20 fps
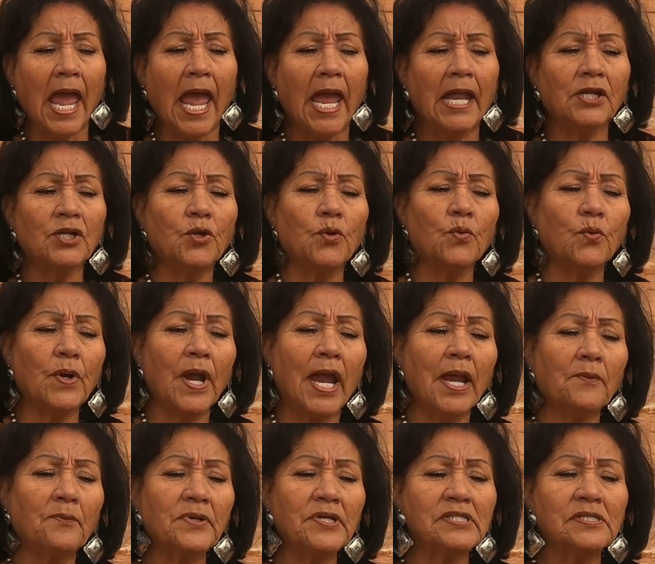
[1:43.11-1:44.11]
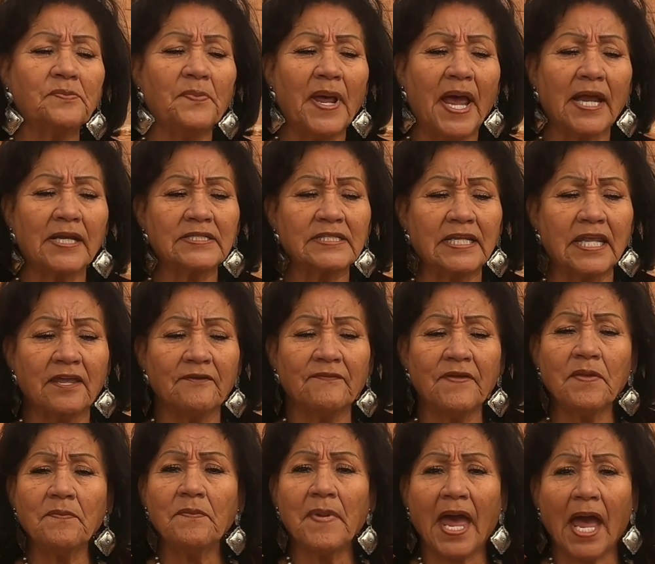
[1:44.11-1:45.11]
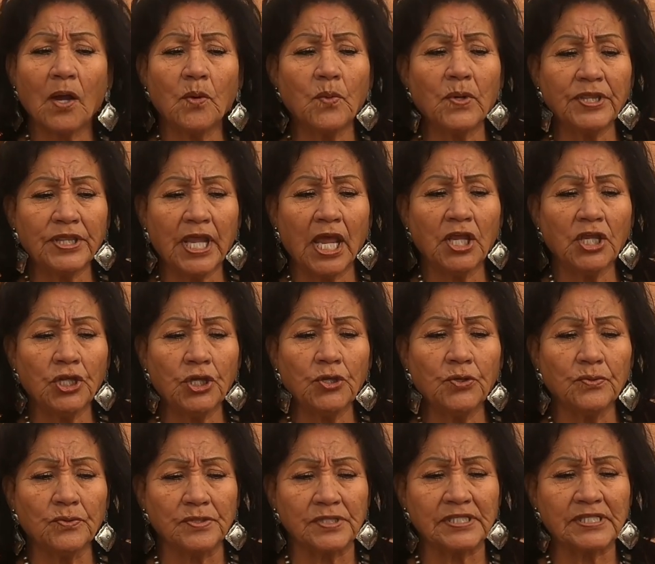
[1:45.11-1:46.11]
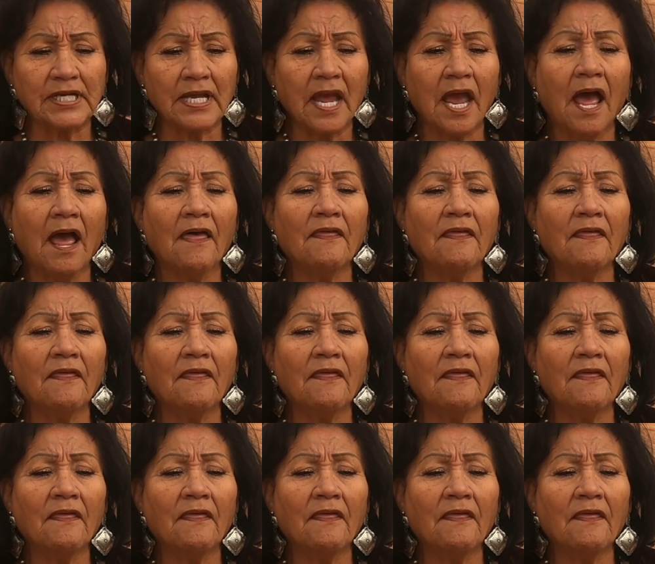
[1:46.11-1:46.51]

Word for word: and great respect, giving back what they used.